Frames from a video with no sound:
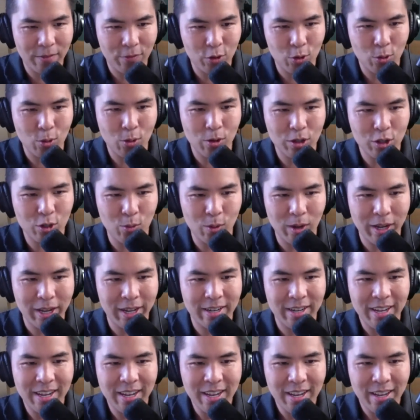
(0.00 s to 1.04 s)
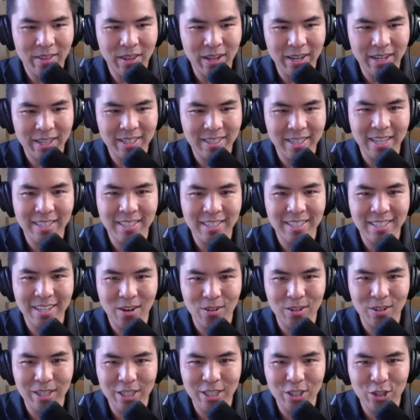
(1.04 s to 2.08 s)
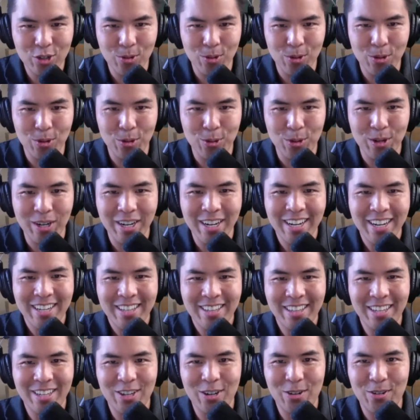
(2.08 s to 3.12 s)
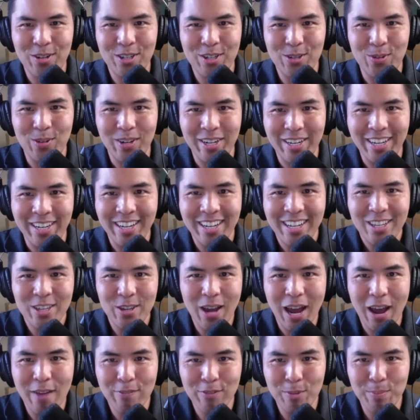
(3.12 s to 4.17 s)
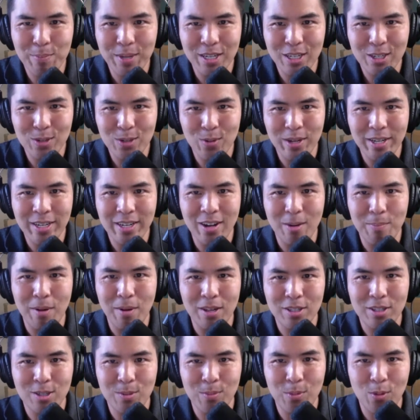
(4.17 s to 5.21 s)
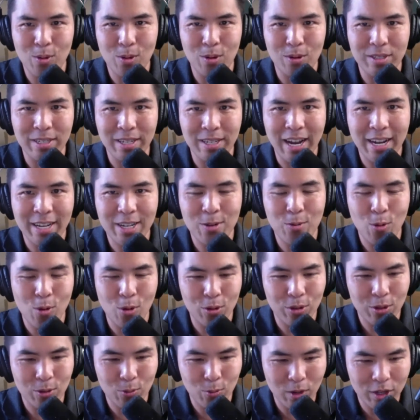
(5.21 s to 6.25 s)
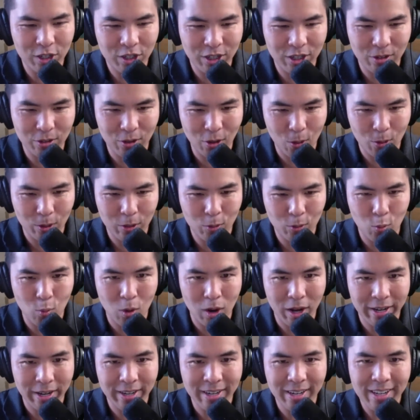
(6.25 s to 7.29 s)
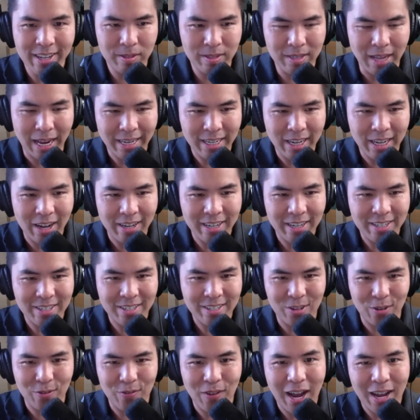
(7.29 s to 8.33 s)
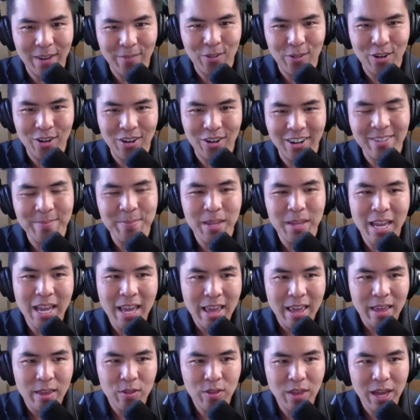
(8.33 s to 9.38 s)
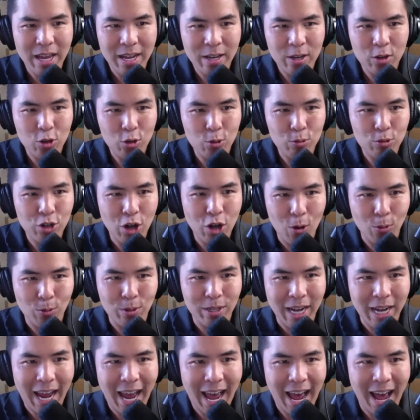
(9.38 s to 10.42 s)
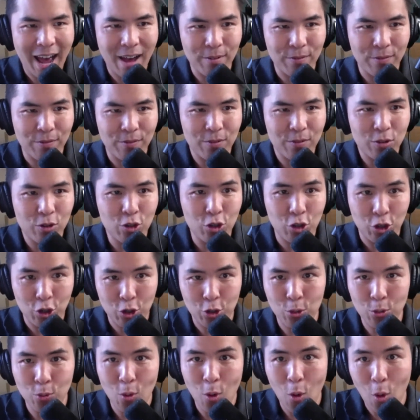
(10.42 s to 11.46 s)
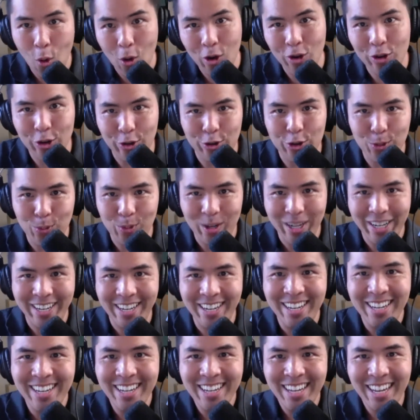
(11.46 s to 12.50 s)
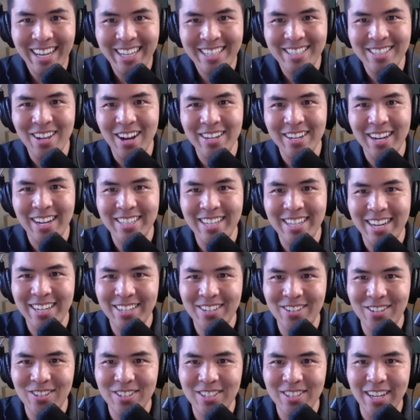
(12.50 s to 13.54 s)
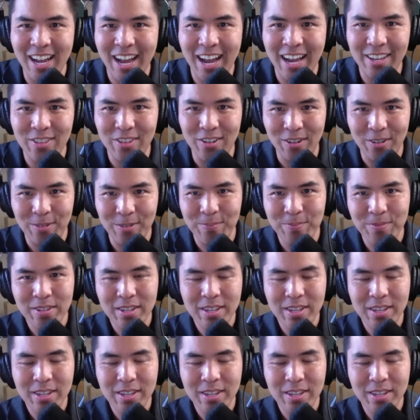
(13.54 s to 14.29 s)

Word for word: If you are a twin, then it's necessarily true that you're a twin. You have to be a twin in all possible worlds. In any world in which there's only one zygotic survivor, then you don't have you or your twin. It's not identical to either.